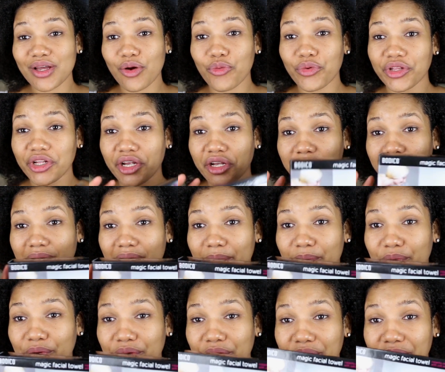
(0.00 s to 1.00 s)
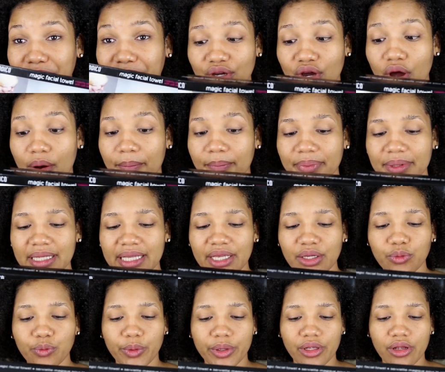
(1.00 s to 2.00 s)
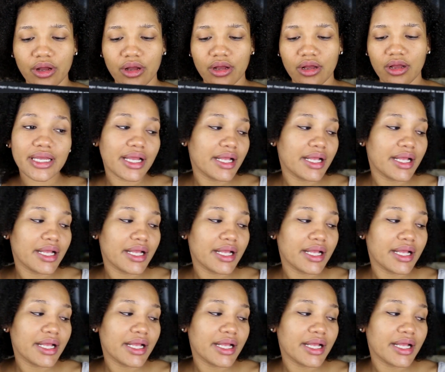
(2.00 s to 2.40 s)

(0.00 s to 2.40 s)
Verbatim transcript: is a winner in my book. Complete winner.